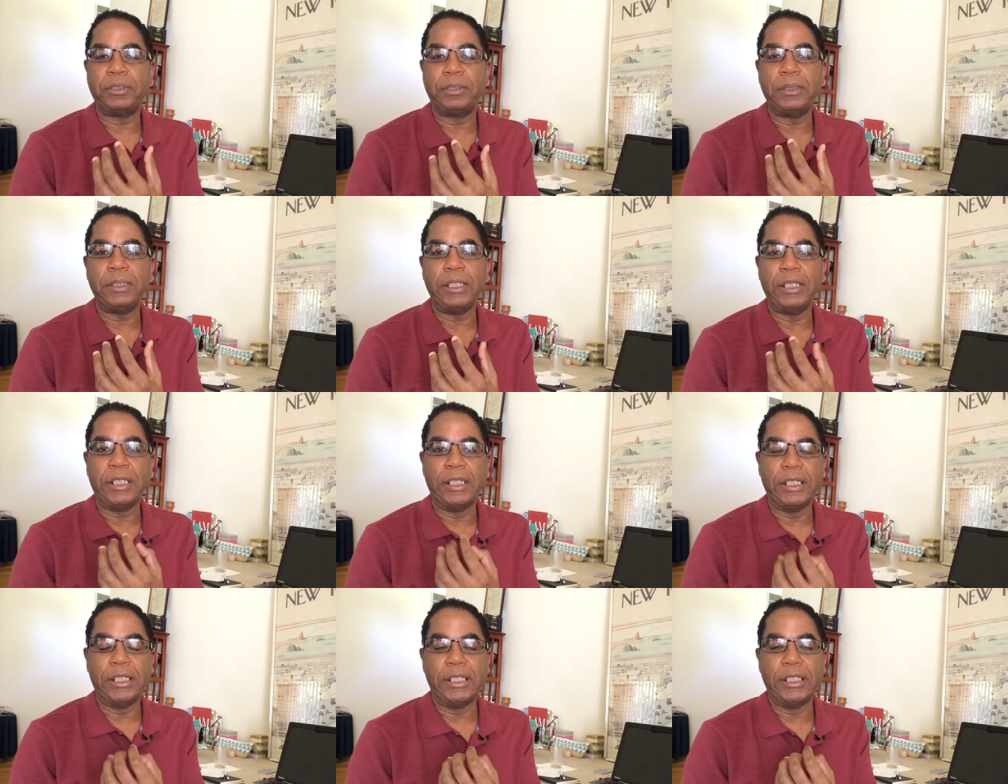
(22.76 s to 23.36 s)

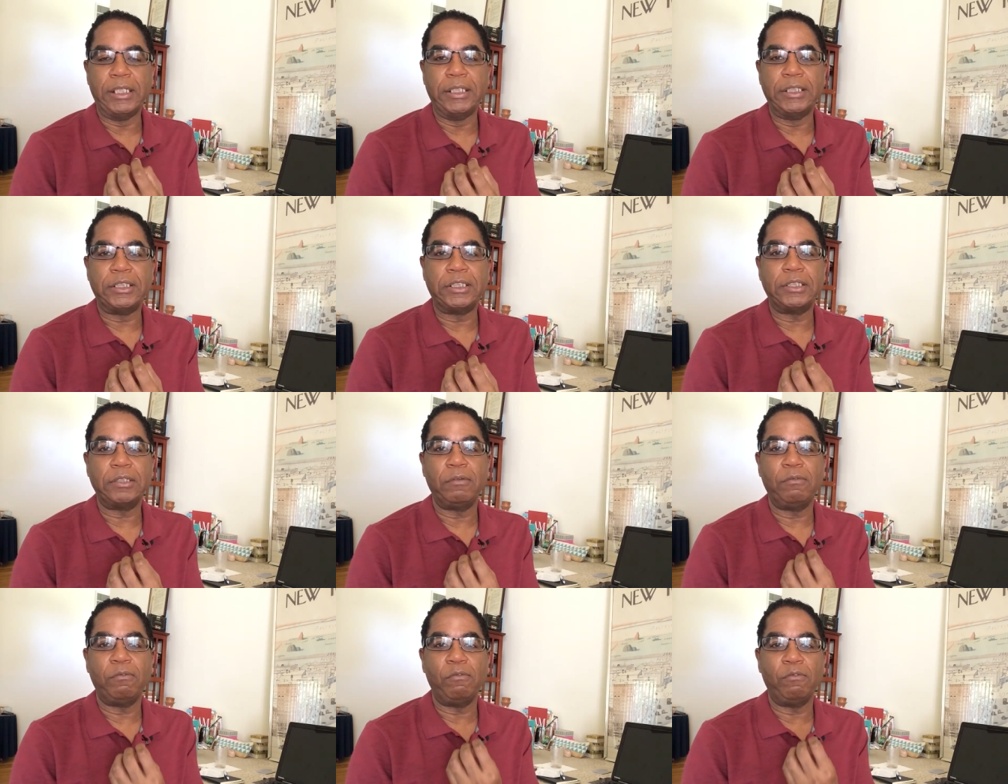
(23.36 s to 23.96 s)

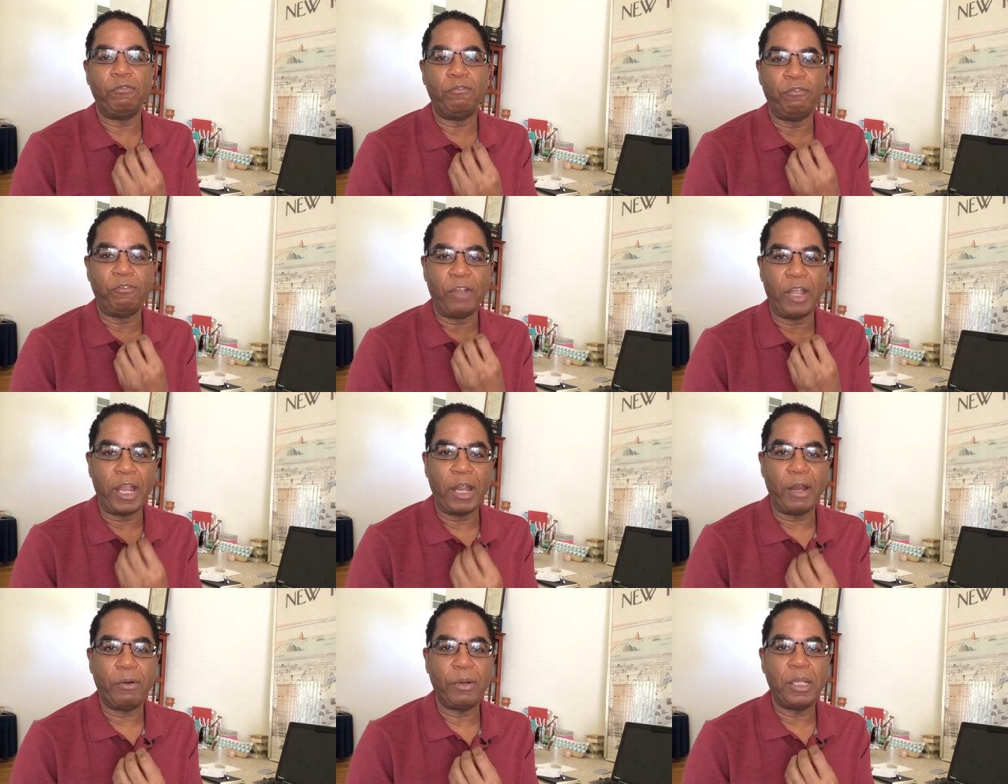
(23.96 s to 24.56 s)
is
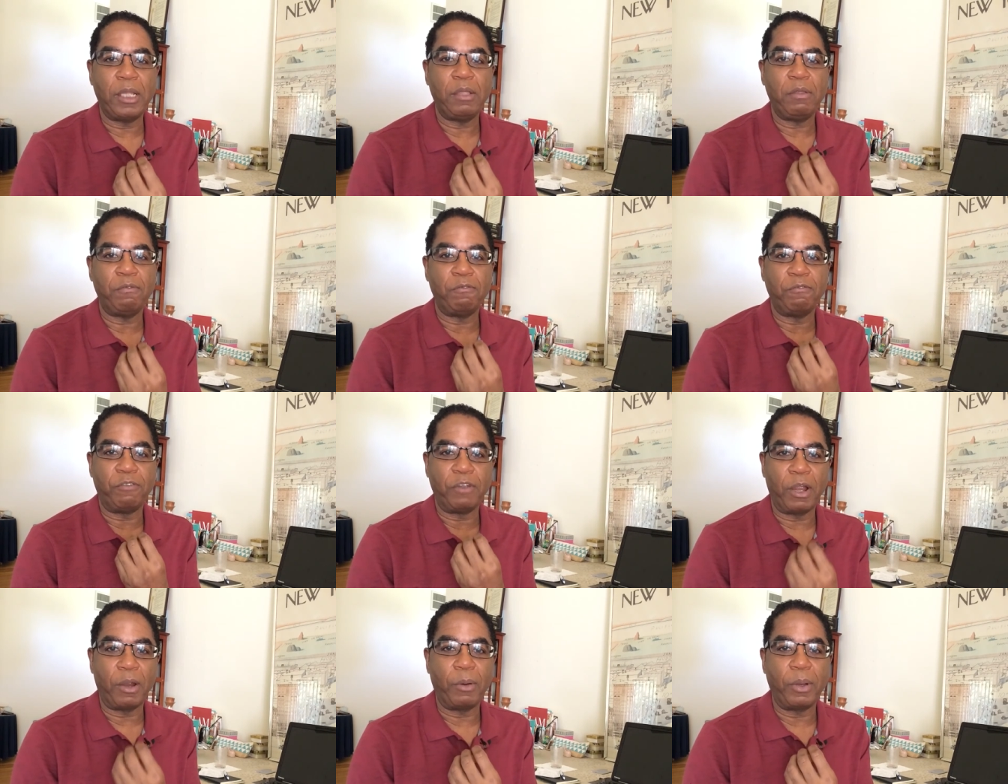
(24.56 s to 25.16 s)
very,
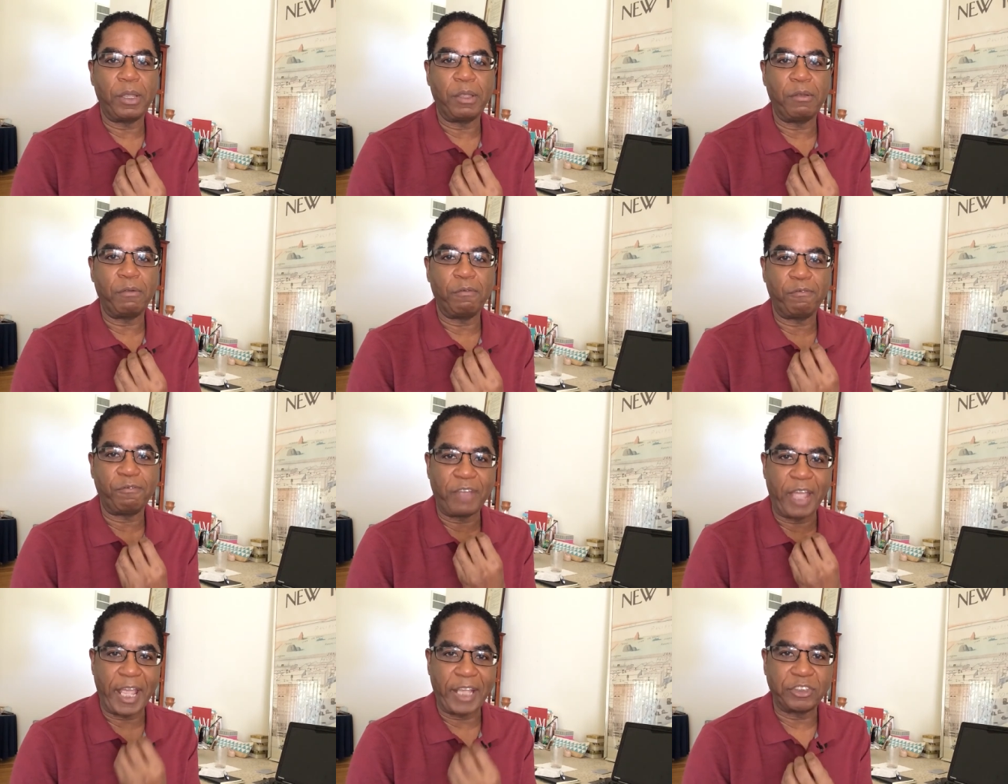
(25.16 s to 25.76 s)
very
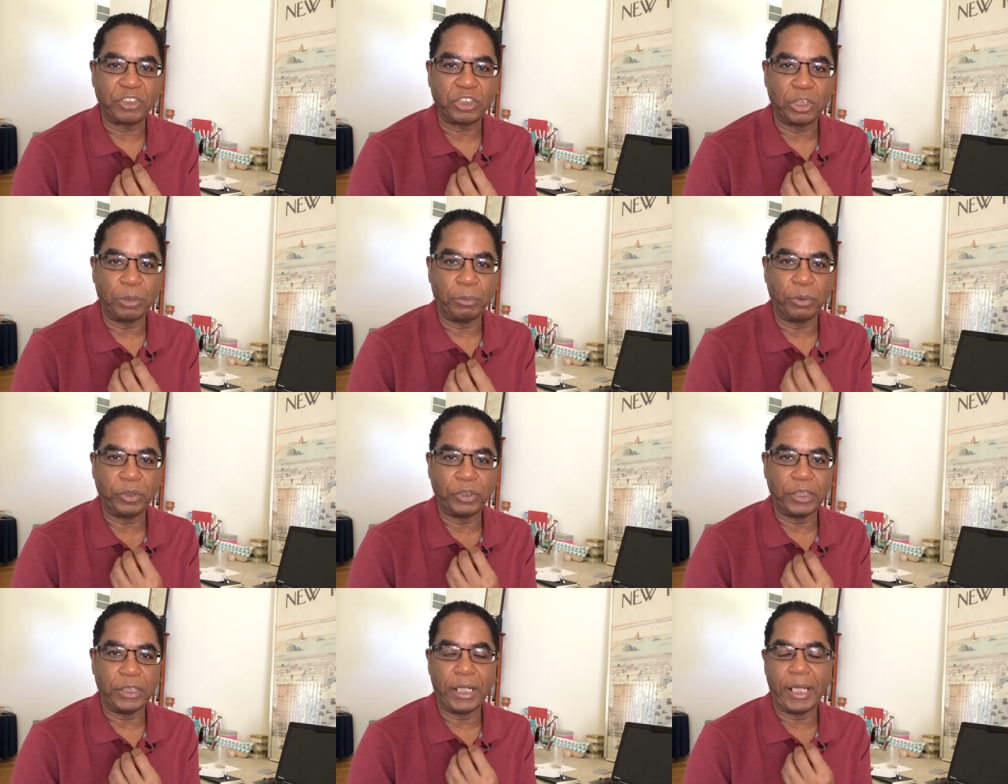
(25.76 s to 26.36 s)

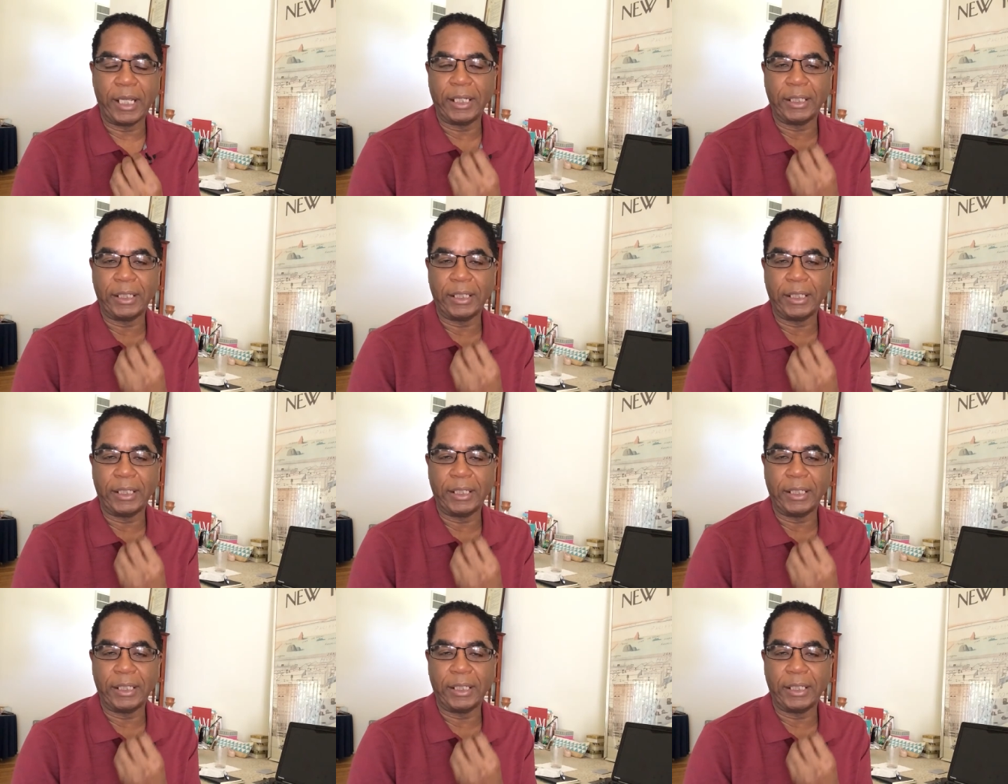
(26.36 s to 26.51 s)
fashionable today.